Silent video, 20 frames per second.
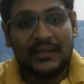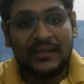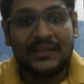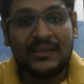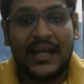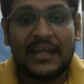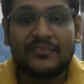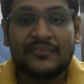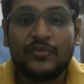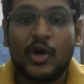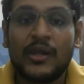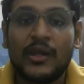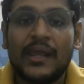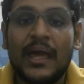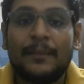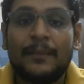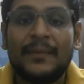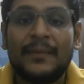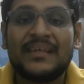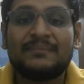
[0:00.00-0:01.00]
that for
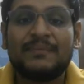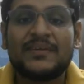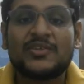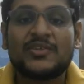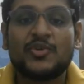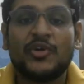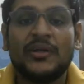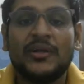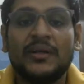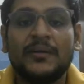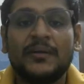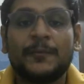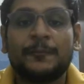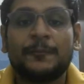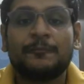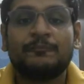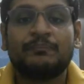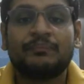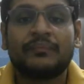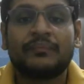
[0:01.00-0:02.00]
MSP student,
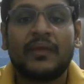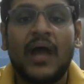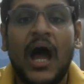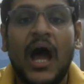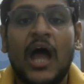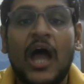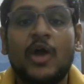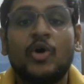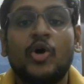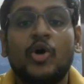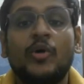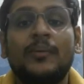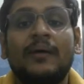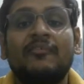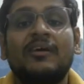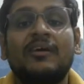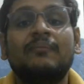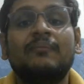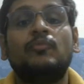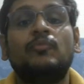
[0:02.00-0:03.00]
I hope
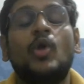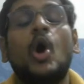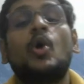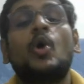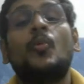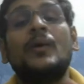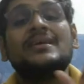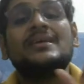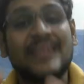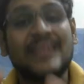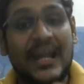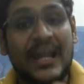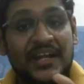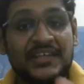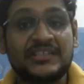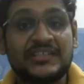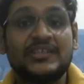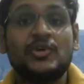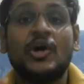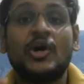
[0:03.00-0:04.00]
our block wise
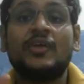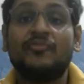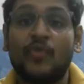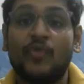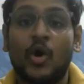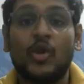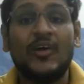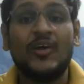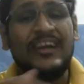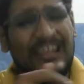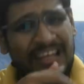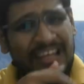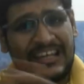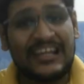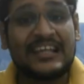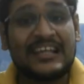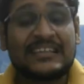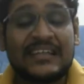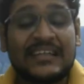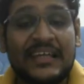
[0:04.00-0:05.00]
strategy you are following
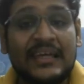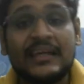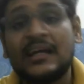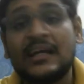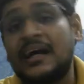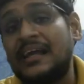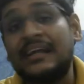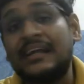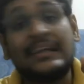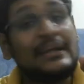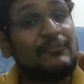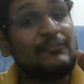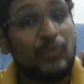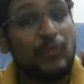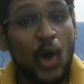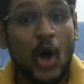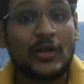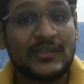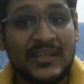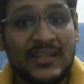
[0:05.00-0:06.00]
rigorously. Currently
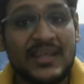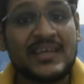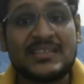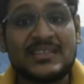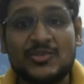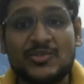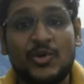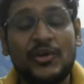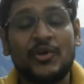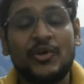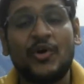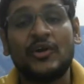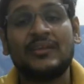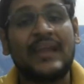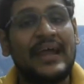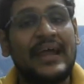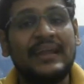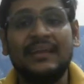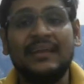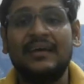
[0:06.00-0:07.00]
block 3 is going on,
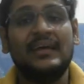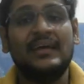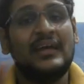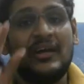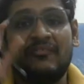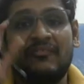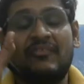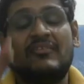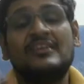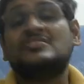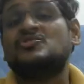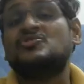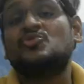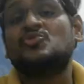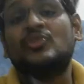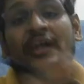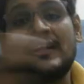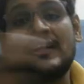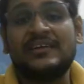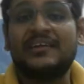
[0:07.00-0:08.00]
right? We will
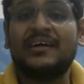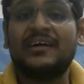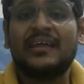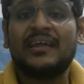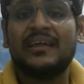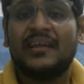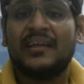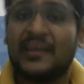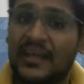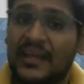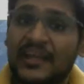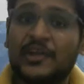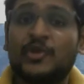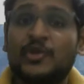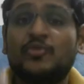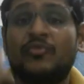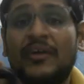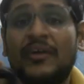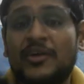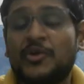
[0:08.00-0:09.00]
soon enter in
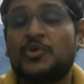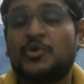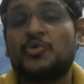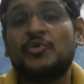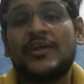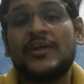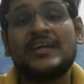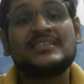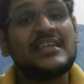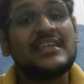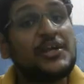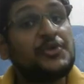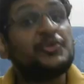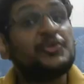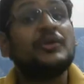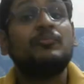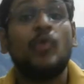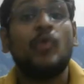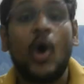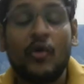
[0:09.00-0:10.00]
1 to 2 days into
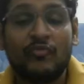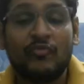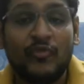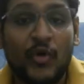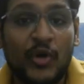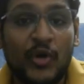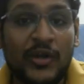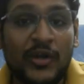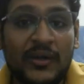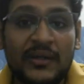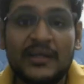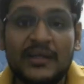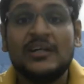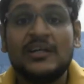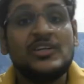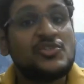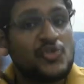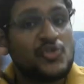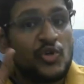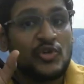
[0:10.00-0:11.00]
the block 4.
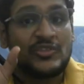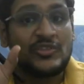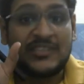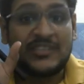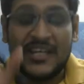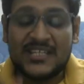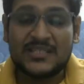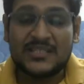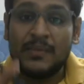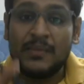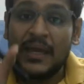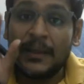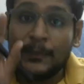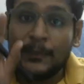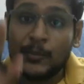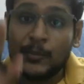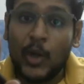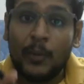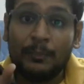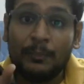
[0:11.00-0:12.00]
So just make
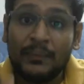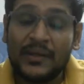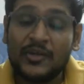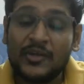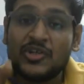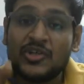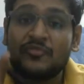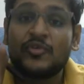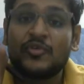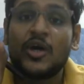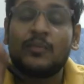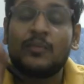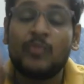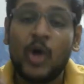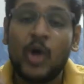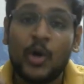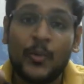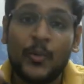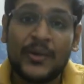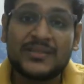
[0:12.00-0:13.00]
proper use of your
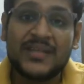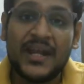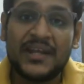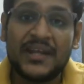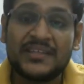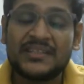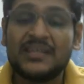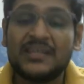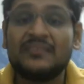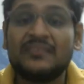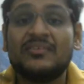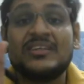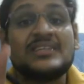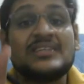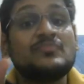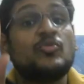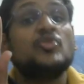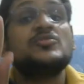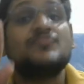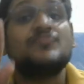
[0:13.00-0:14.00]
block wise strategy, which is
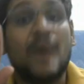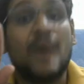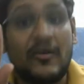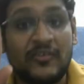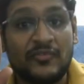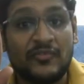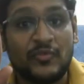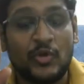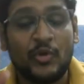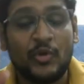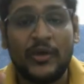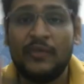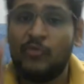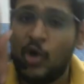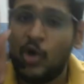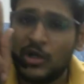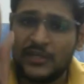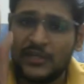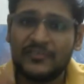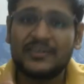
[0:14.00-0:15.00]
most powerful. Okay,
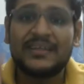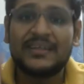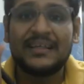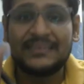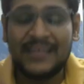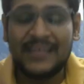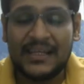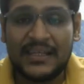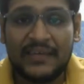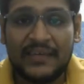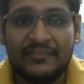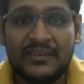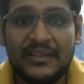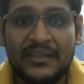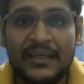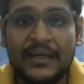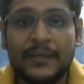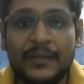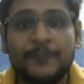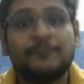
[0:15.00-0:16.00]
whatever things are given
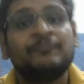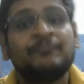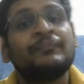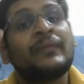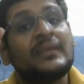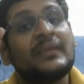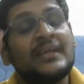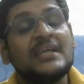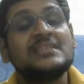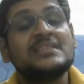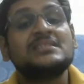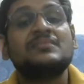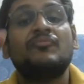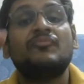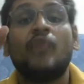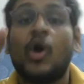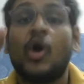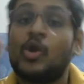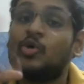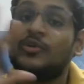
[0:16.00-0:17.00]
there, just
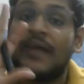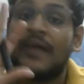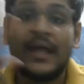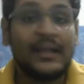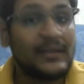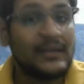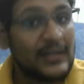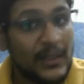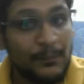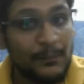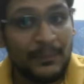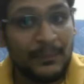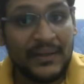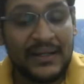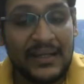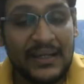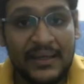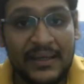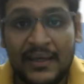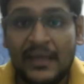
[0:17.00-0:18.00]
follow that
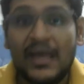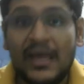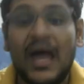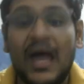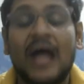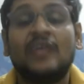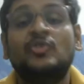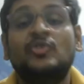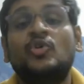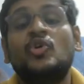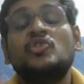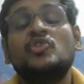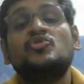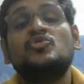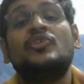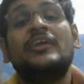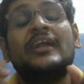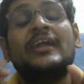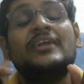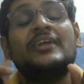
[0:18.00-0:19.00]
completely. And those who
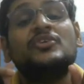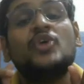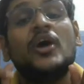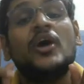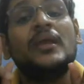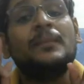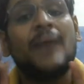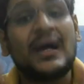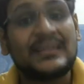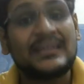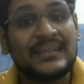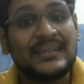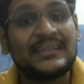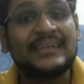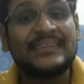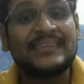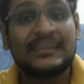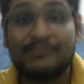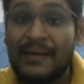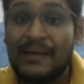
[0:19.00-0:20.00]
didn't join Master
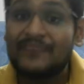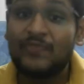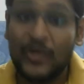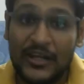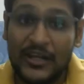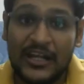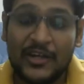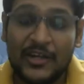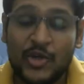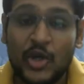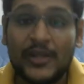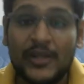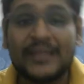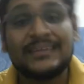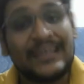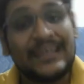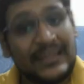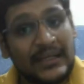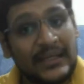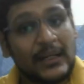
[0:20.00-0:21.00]
Success Pack for electronics,
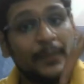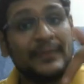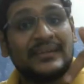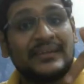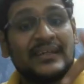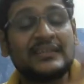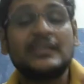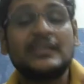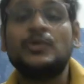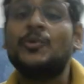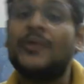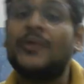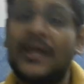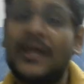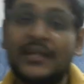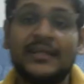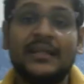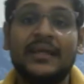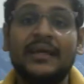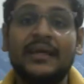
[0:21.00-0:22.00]
in the comment section you will
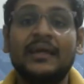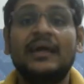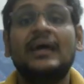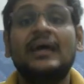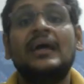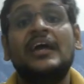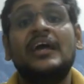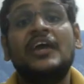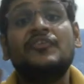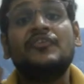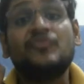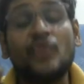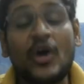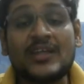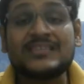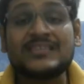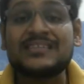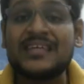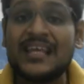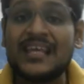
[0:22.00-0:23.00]
get the link. If you are
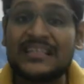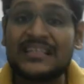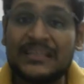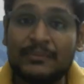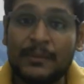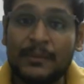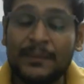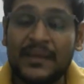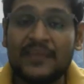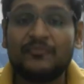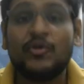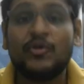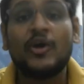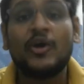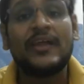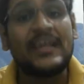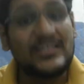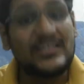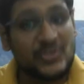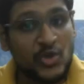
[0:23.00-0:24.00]
seriously preparing for
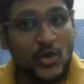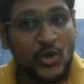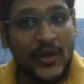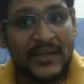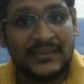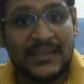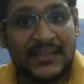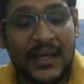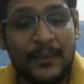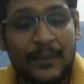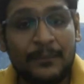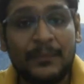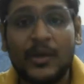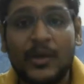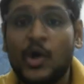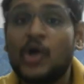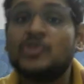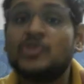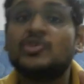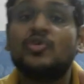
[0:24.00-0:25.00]
ISRO exam,
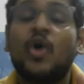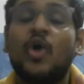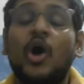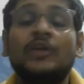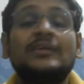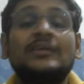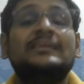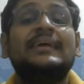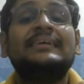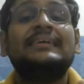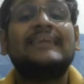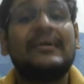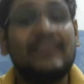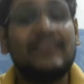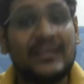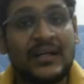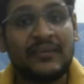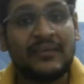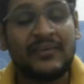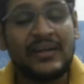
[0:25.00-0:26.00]
because all the things I will
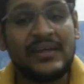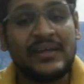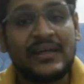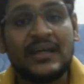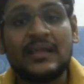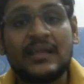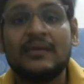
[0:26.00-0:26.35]
cover here,